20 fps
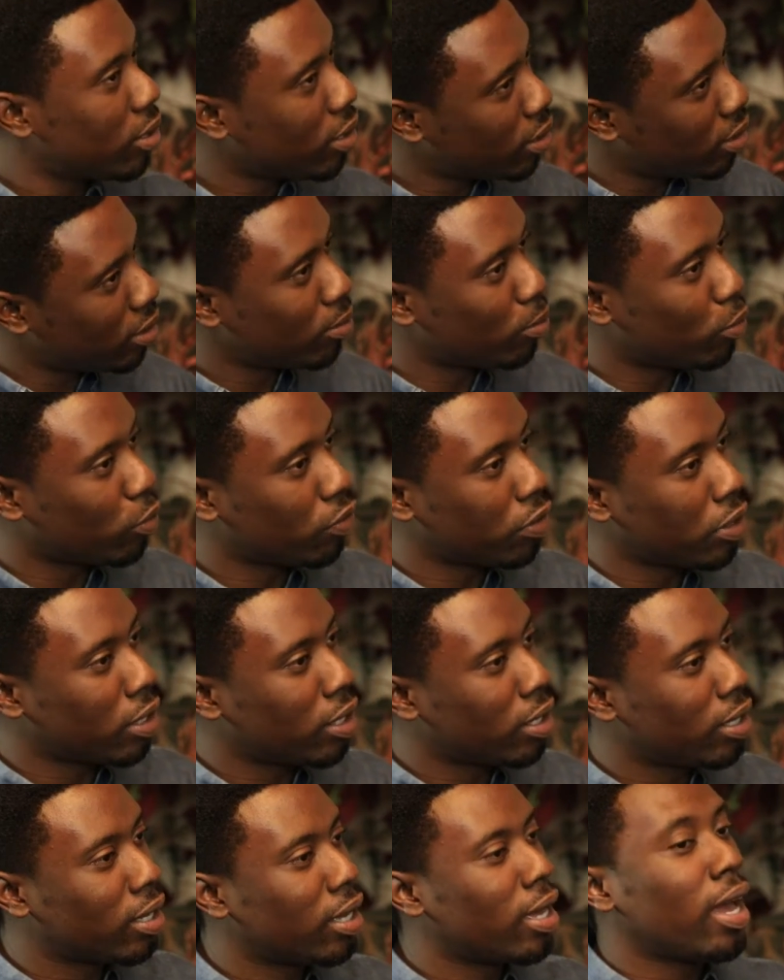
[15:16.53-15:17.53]
this
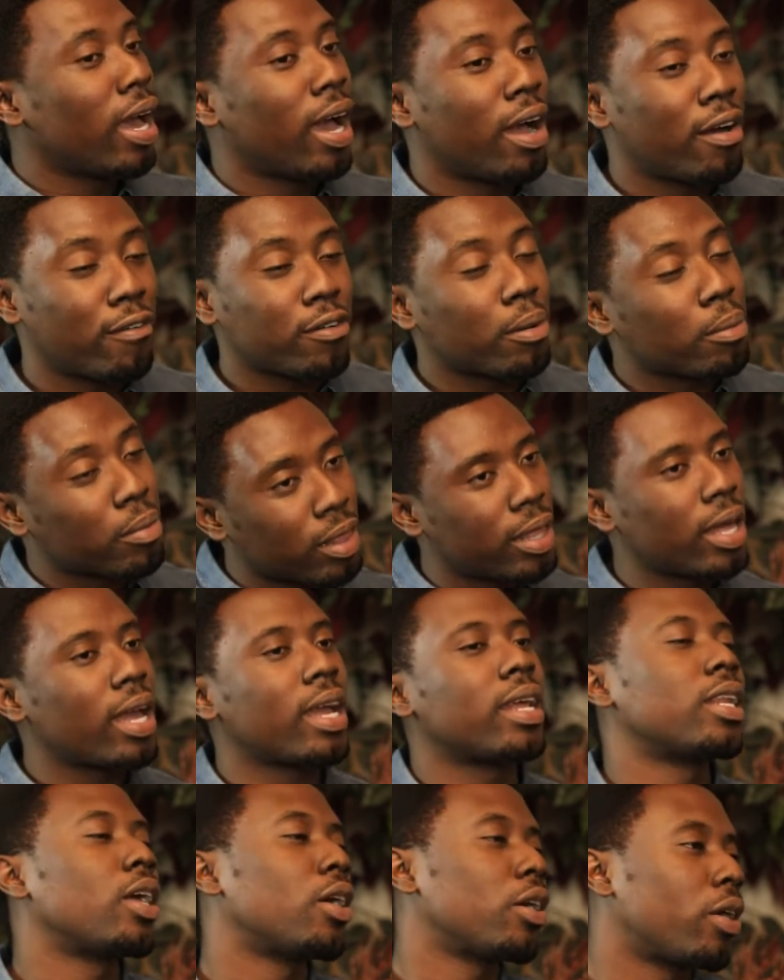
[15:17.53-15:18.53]
movie, and from there
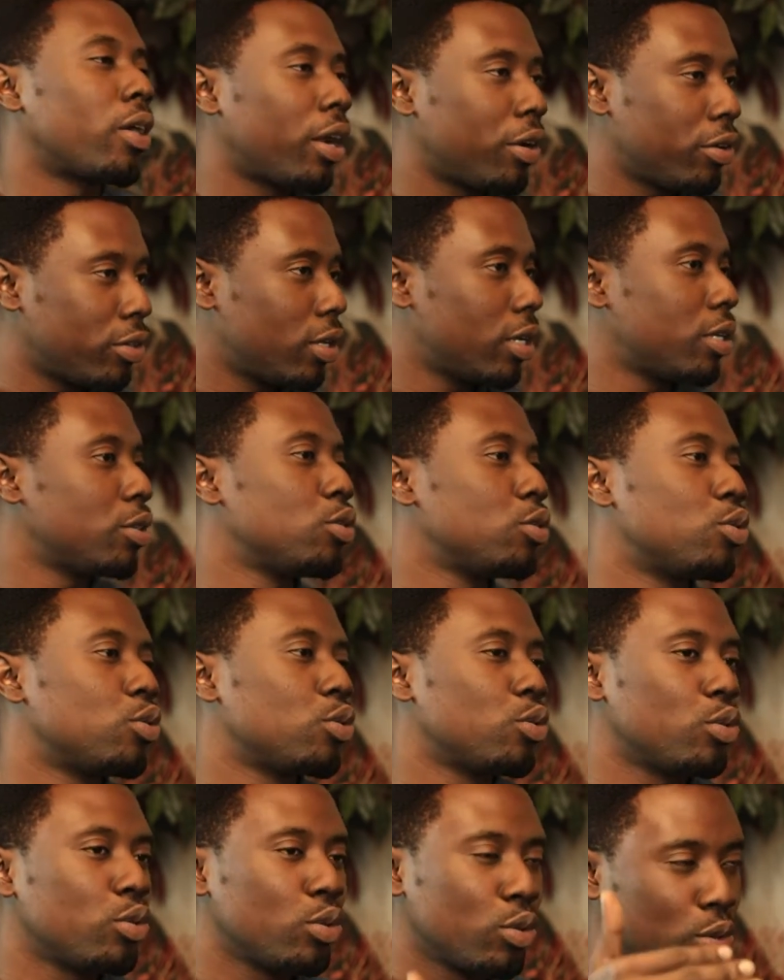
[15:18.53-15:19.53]
it now graduated
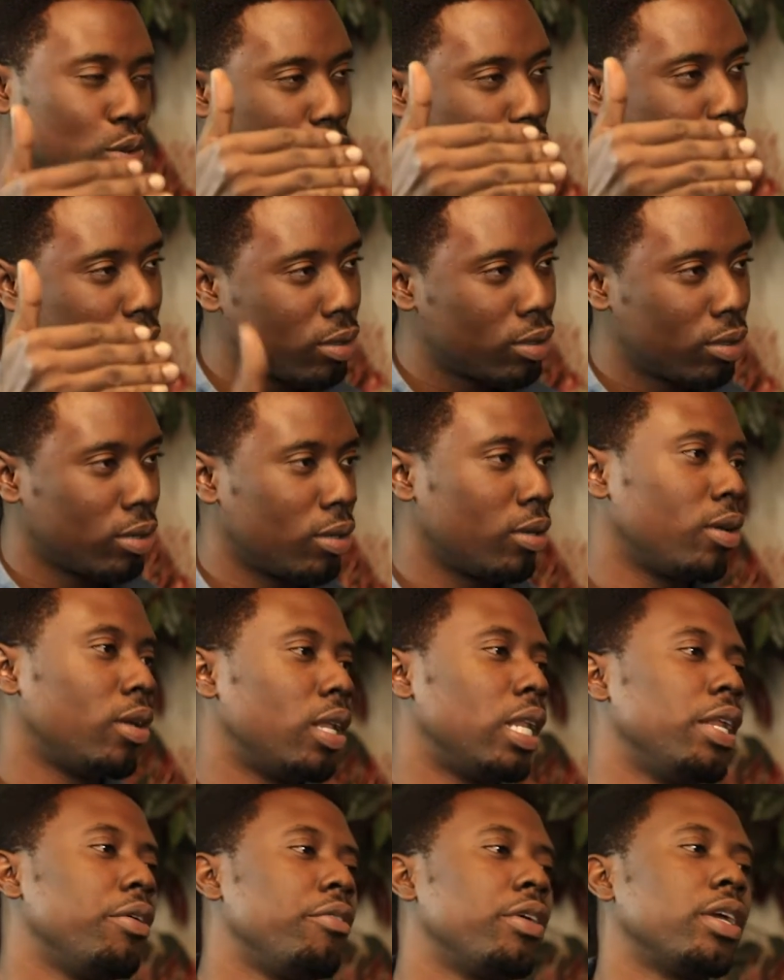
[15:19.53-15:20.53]
into
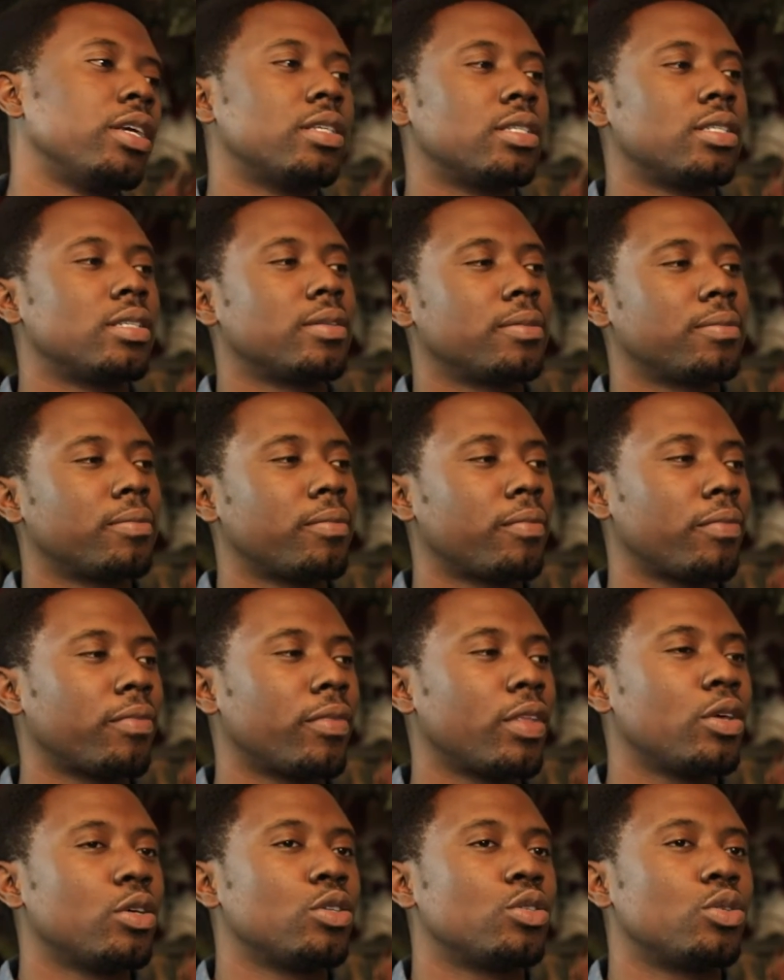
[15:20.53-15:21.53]
lyrics.
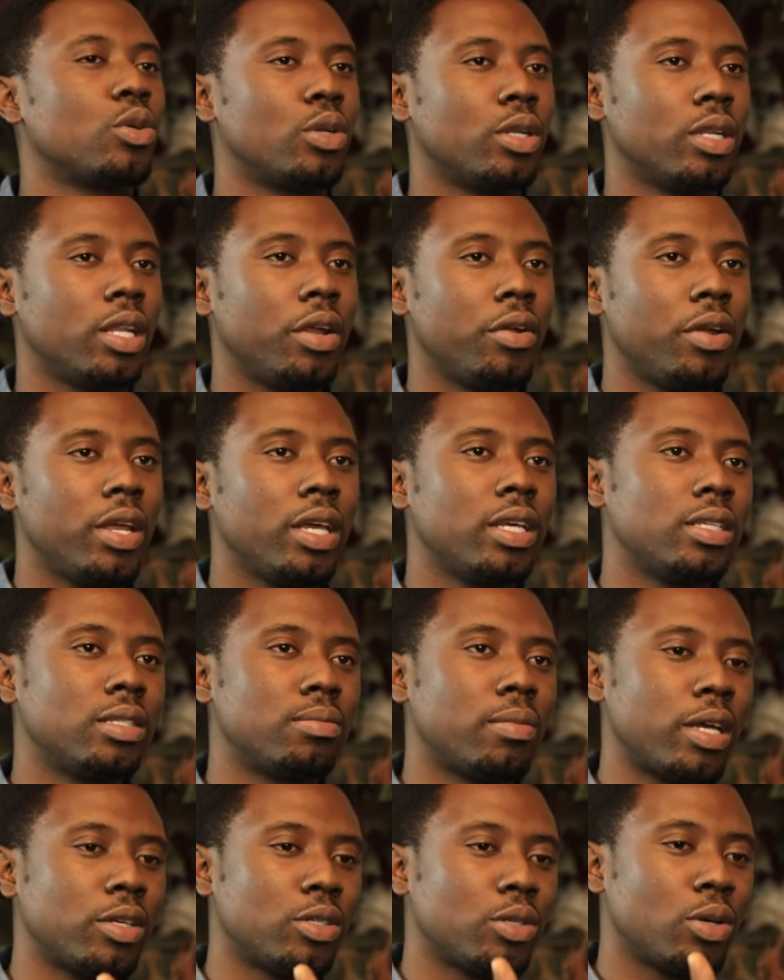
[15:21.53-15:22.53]
So
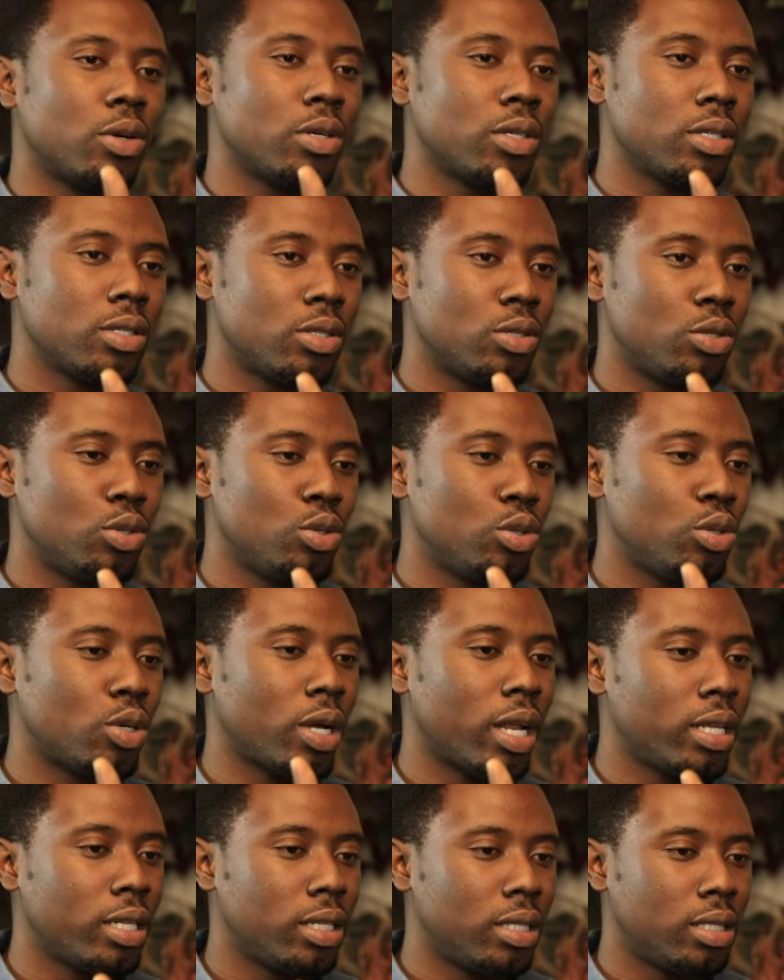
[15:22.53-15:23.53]
lyrics, my songs
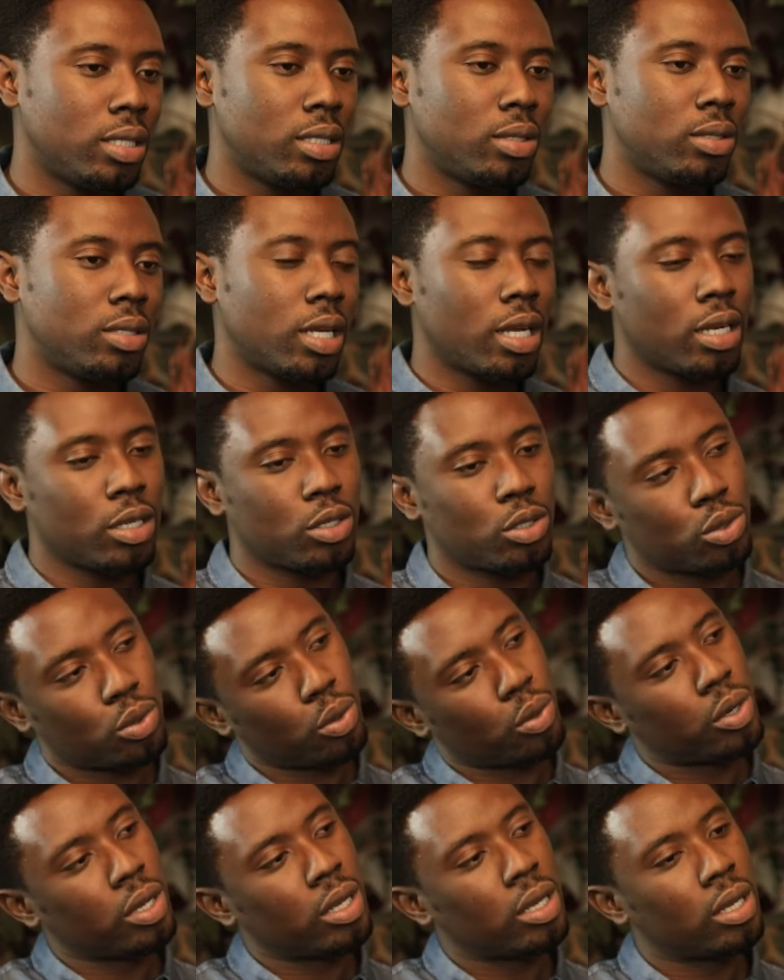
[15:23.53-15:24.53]
usually tell a
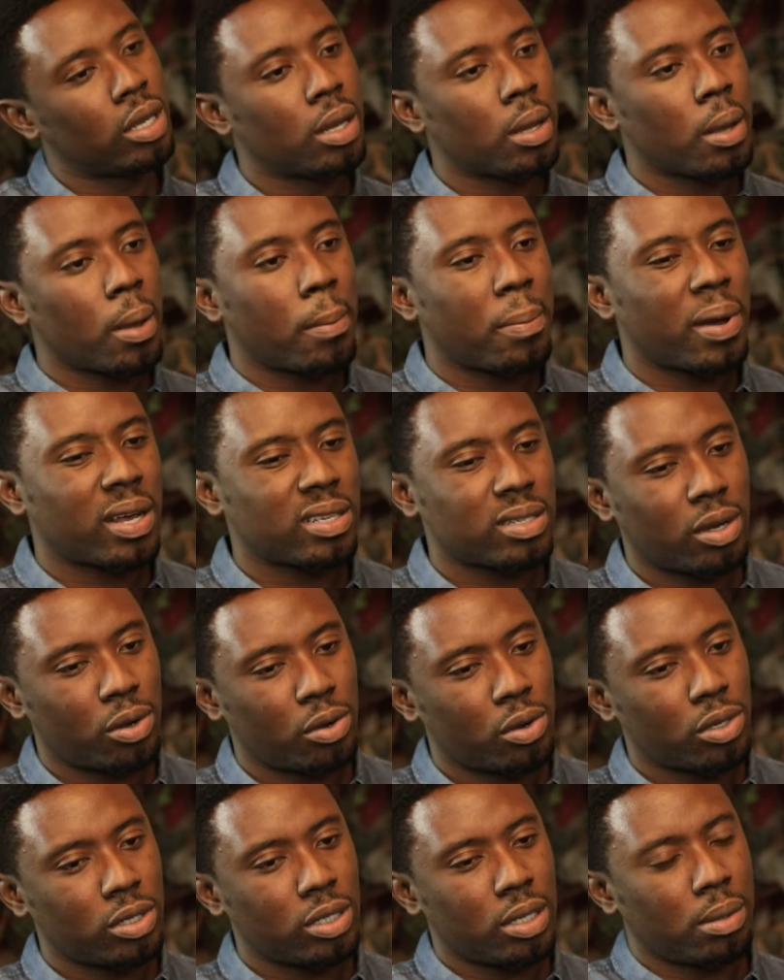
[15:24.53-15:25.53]
story, pass
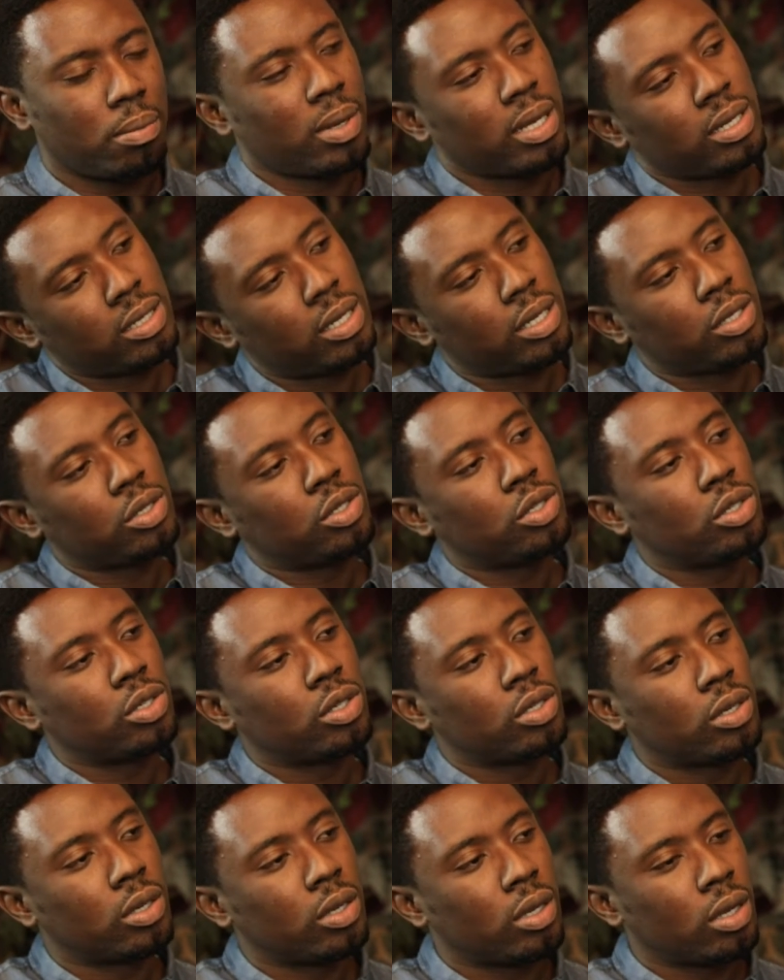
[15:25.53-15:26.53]
across a
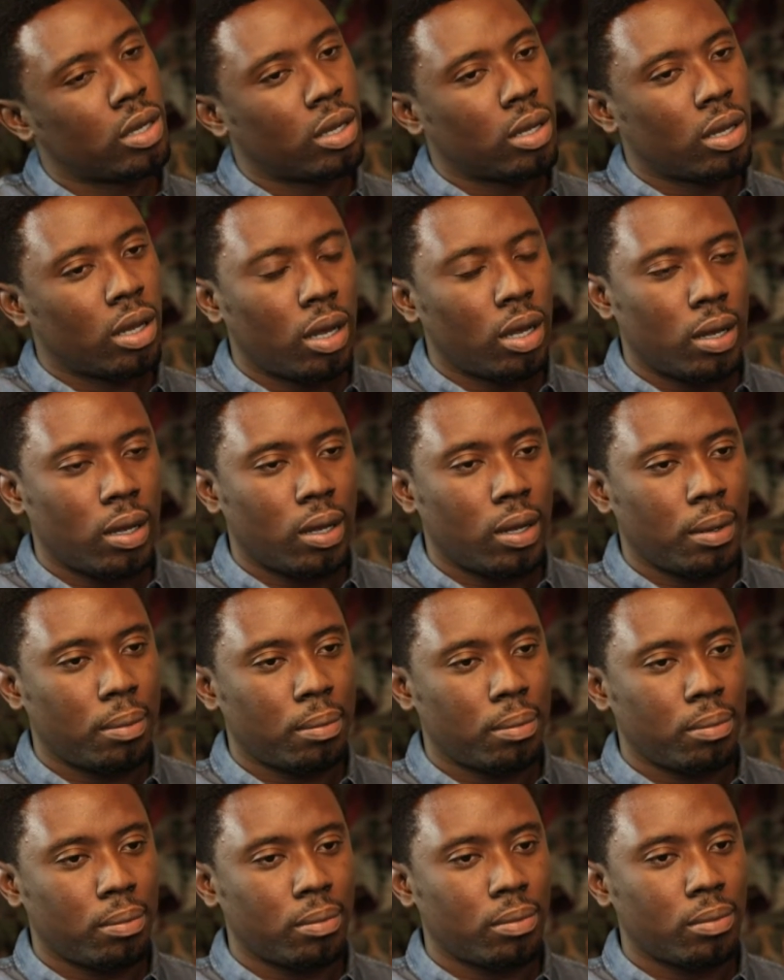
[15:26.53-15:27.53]
message.
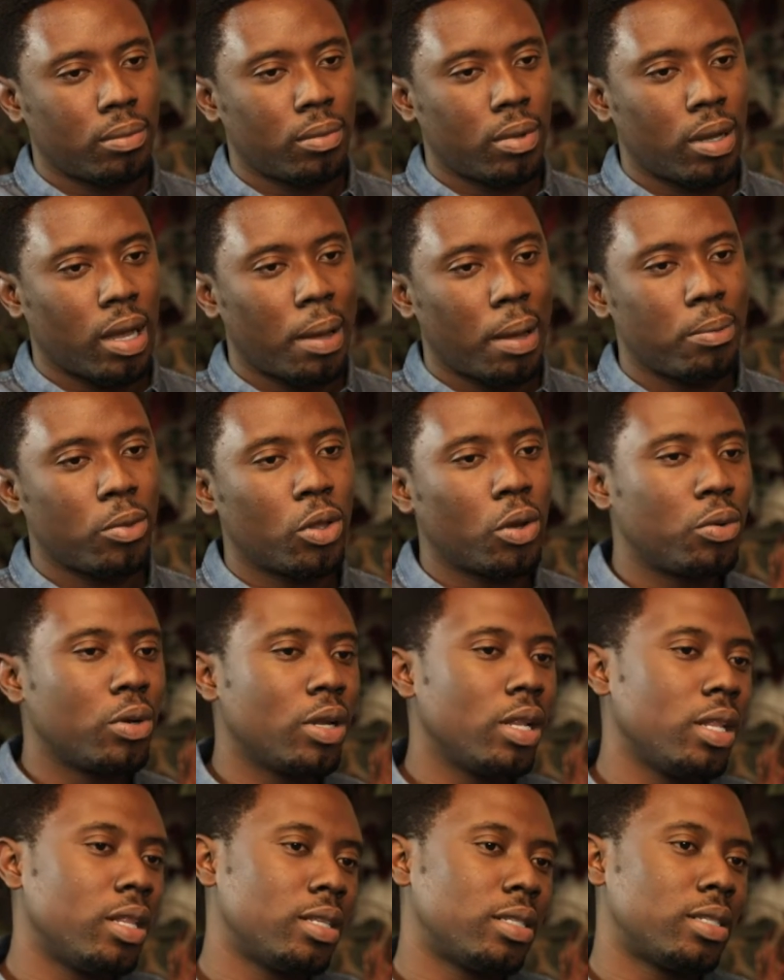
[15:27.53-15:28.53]
Um, I'm not
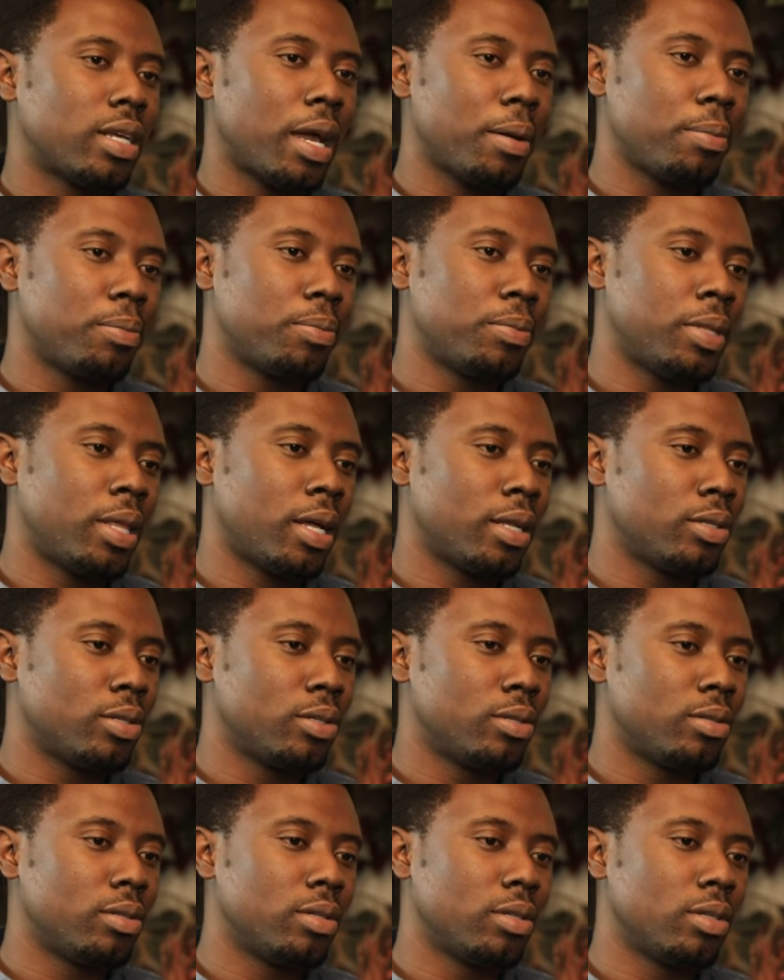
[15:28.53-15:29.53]
really the type that